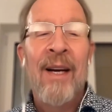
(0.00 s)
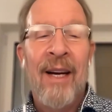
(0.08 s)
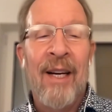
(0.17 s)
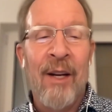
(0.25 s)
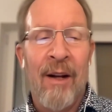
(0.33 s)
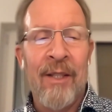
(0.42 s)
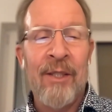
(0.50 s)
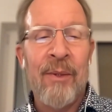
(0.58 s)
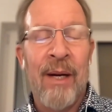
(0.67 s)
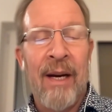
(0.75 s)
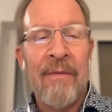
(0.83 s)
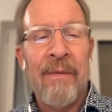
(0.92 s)
a knowledge
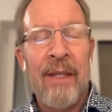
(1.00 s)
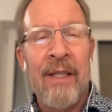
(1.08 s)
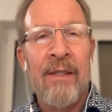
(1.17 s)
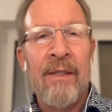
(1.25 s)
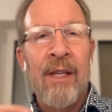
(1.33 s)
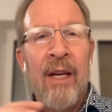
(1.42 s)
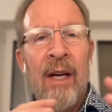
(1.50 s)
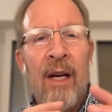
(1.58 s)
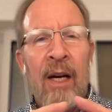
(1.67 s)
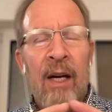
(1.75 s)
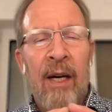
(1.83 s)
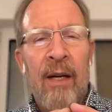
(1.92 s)
graph is
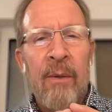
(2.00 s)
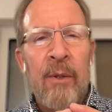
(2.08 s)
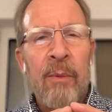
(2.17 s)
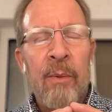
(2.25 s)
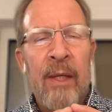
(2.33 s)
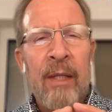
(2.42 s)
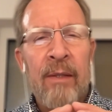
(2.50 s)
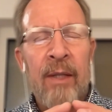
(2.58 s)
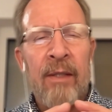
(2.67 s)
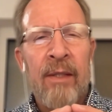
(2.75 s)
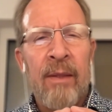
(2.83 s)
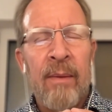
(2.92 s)

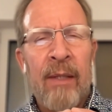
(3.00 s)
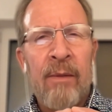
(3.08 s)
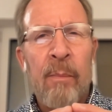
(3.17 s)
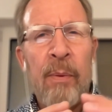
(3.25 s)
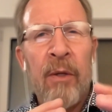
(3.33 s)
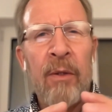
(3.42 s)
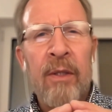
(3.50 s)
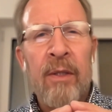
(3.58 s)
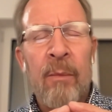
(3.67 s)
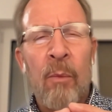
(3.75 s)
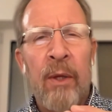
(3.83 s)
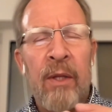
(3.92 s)
it's built
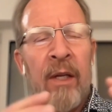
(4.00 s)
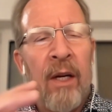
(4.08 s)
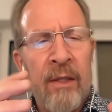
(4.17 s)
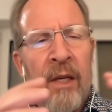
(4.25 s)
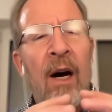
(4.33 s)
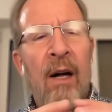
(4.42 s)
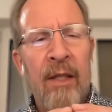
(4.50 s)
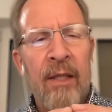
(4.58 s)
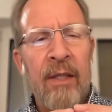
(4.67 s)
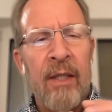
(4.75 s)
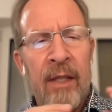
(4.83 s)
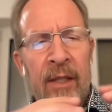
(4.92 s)
with an
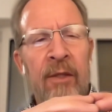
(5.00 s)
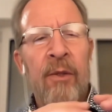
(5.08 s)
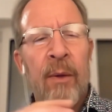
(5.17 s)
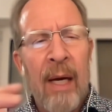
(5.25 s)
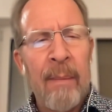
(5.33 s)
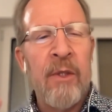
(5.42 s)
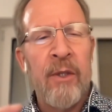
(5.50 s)
ontology that describes a